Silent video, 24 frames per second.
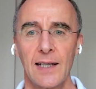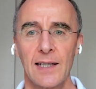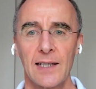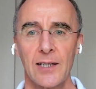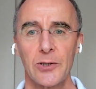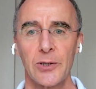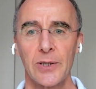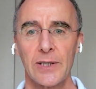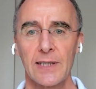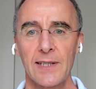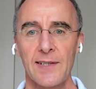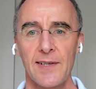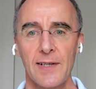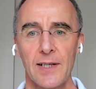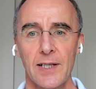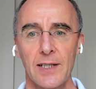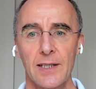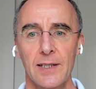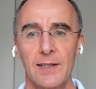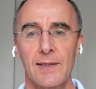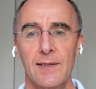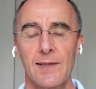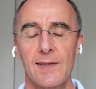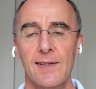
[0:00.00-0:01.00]
ignoring the
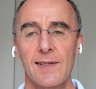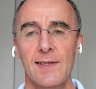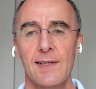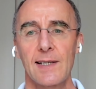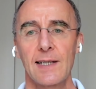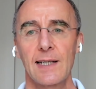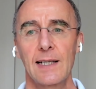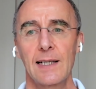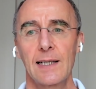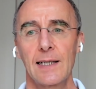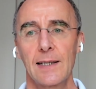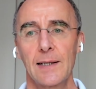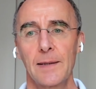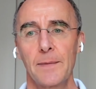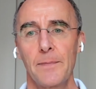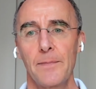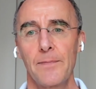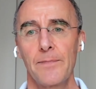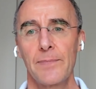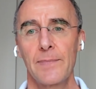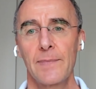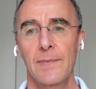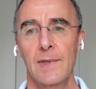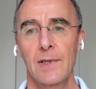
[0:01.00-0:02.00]
signs,
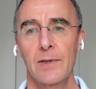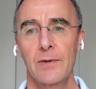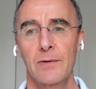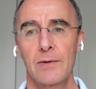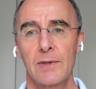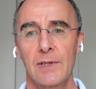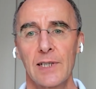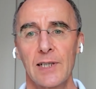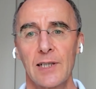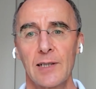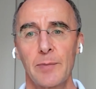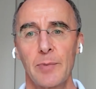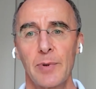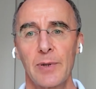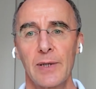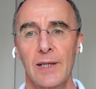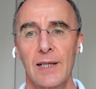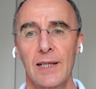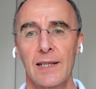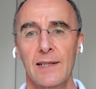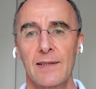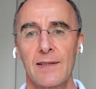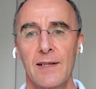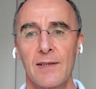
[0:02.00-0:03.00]
um, not really
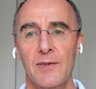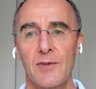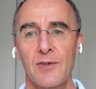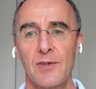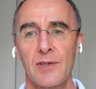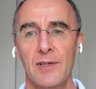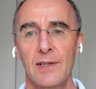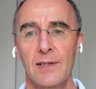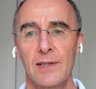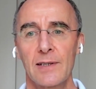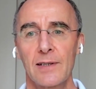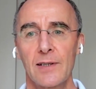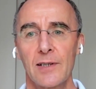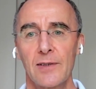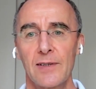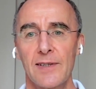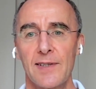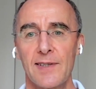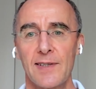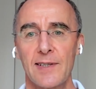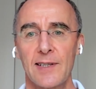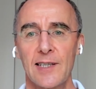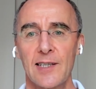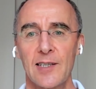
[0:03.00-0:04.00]
paying attention, not
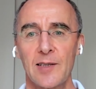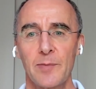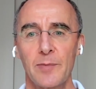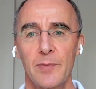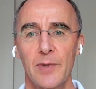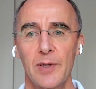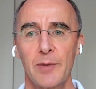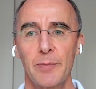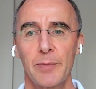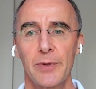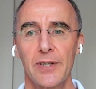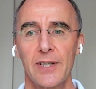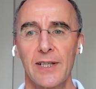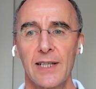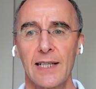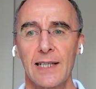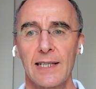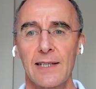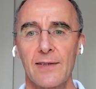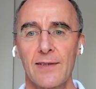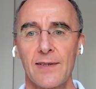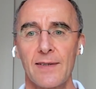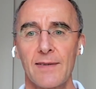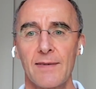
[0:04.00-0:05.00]
listening to my
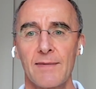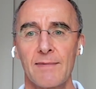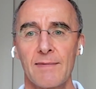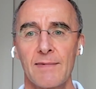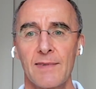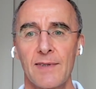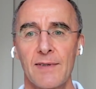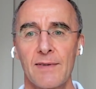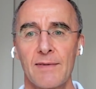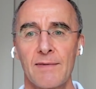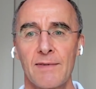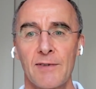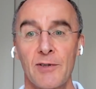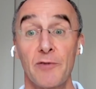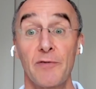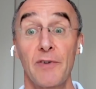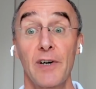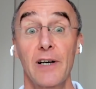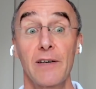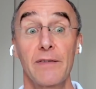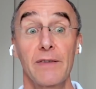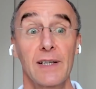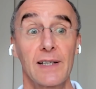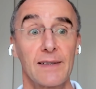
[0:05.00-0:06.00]
body, just
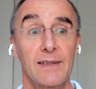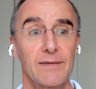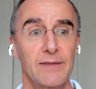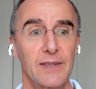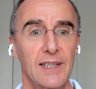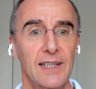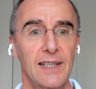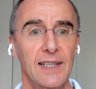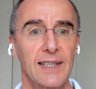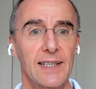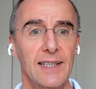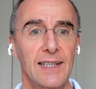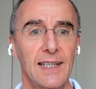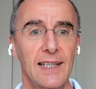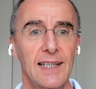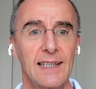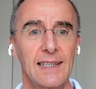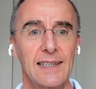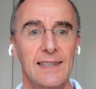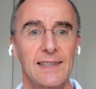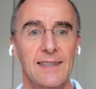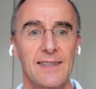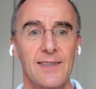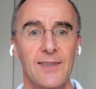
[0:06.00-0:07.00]
surviving, frankly,
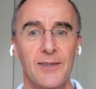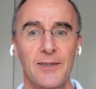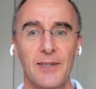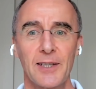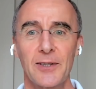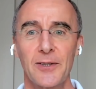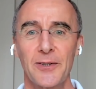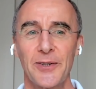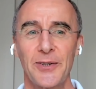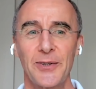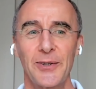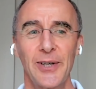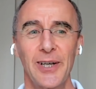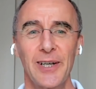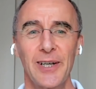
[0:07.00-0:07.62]
certainly not